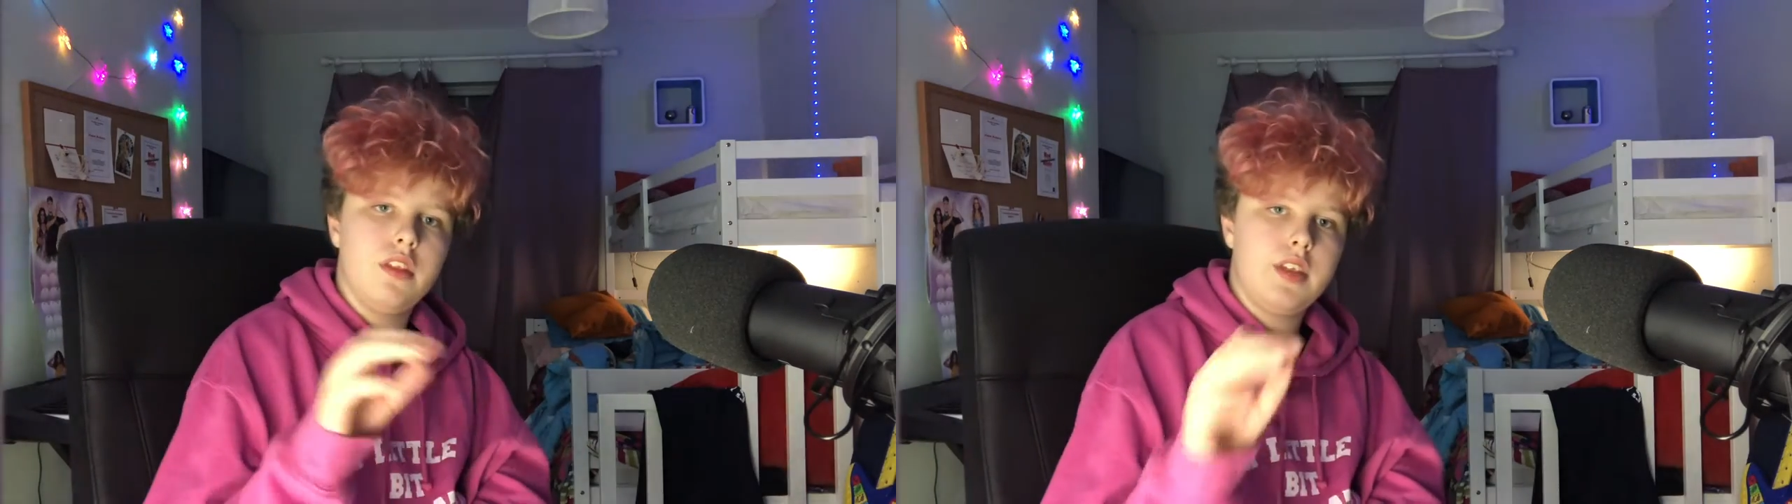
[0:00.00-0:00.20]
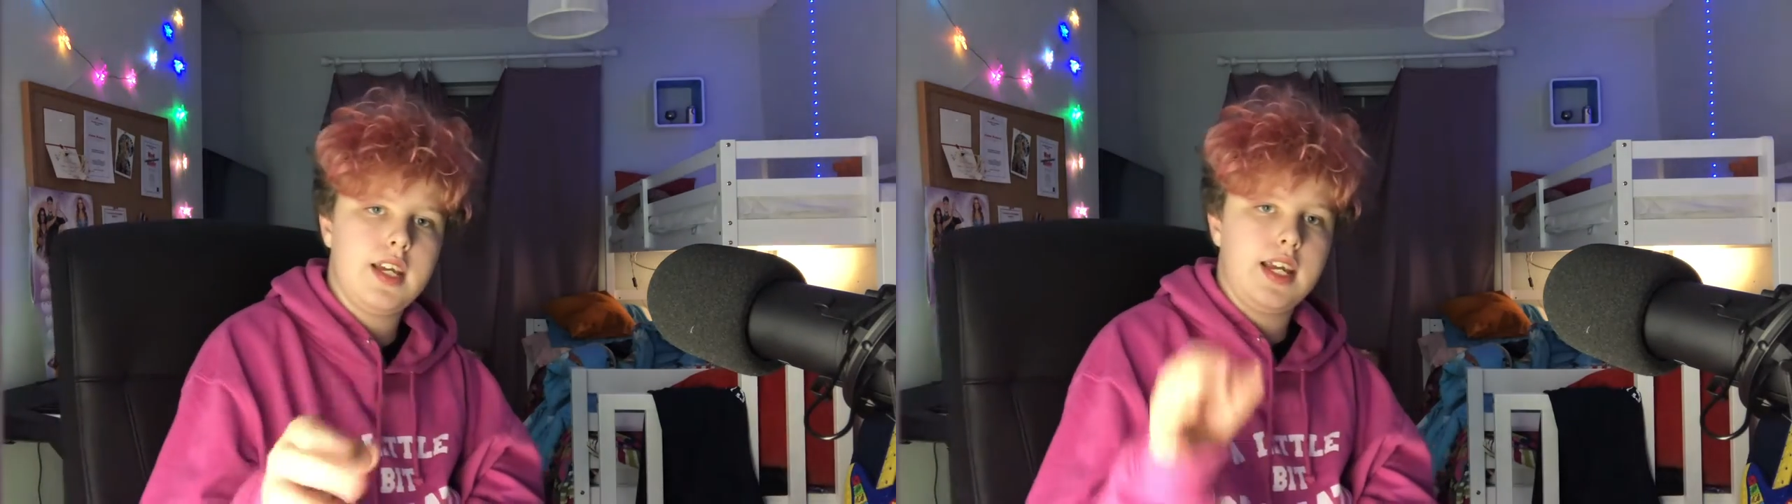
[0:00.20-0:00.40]

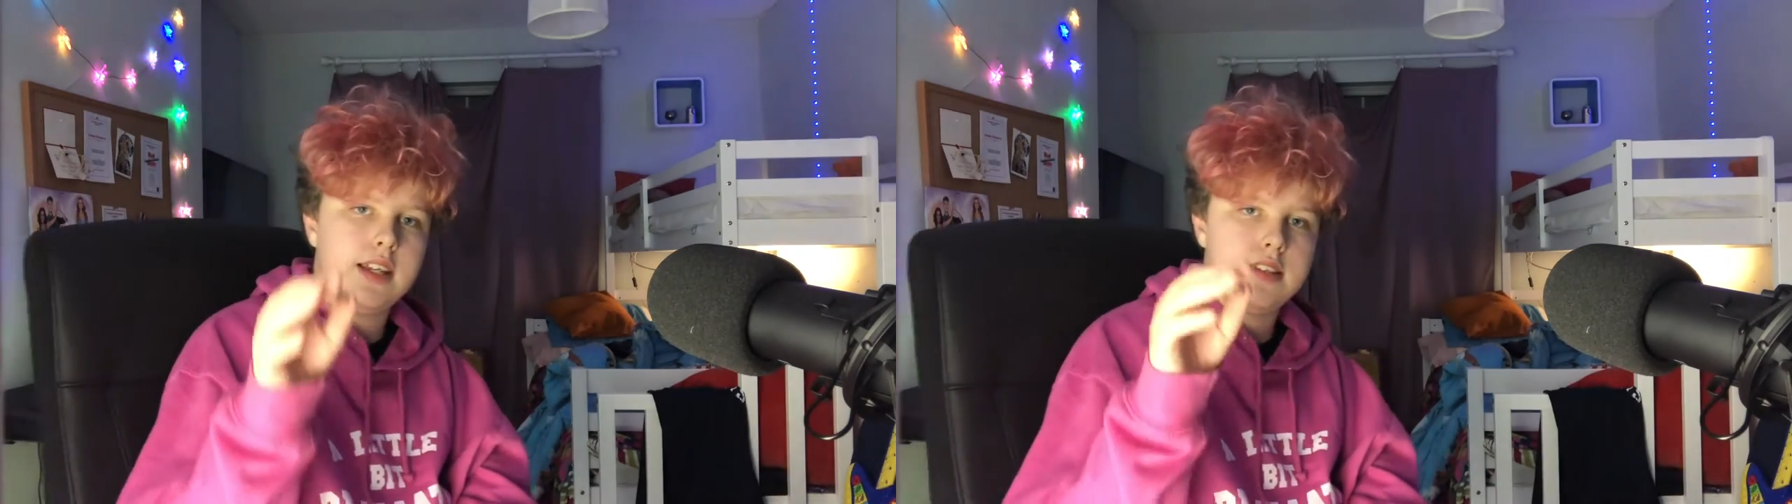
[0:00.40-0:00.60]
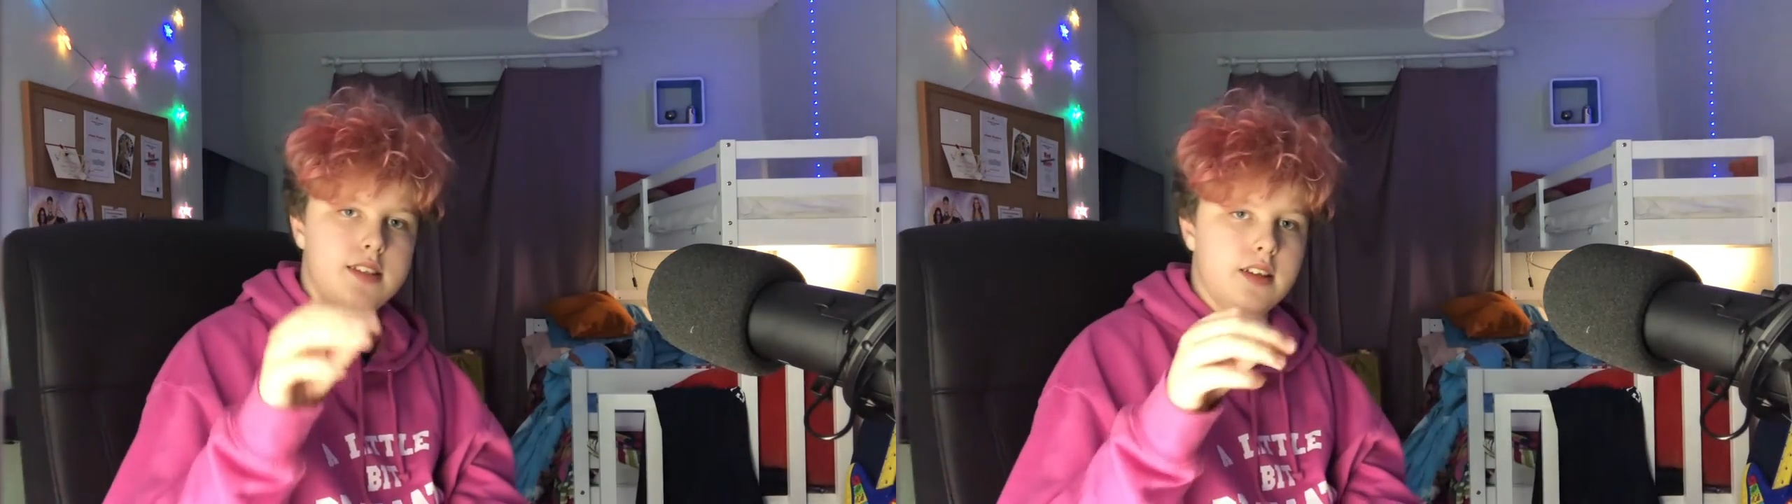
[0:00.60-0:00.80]
The
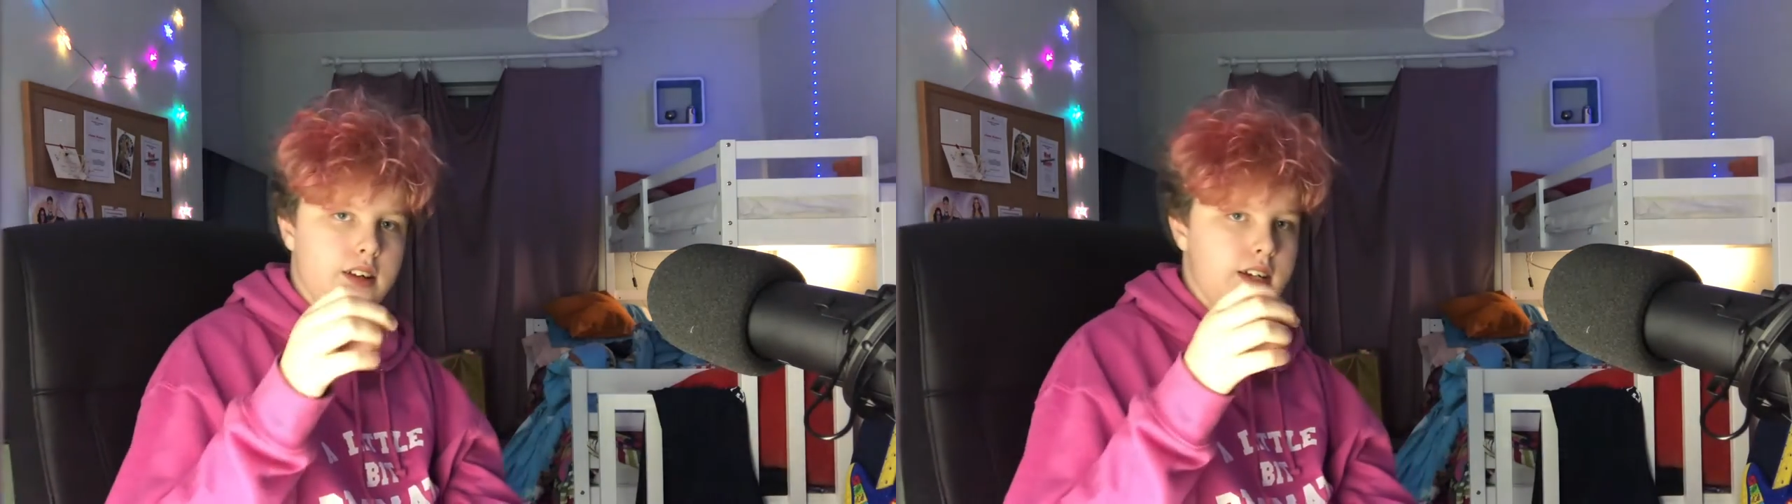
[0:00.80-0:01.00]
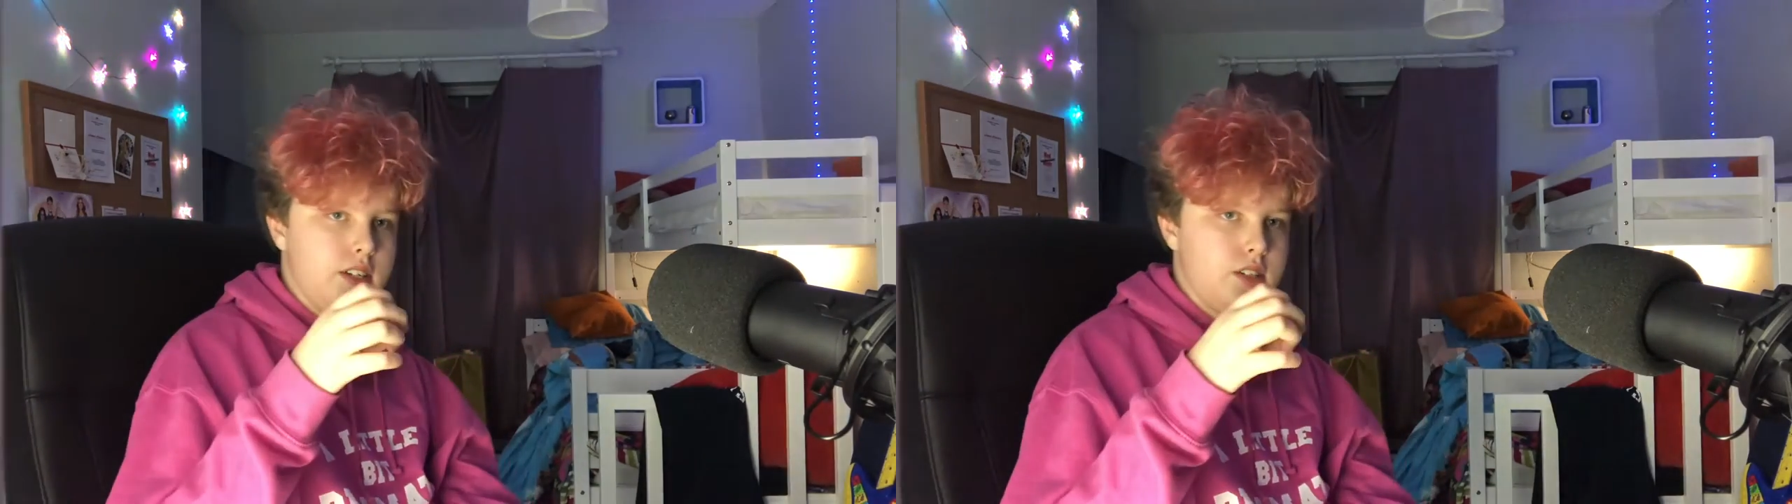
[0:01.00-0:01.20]
Kids Tonight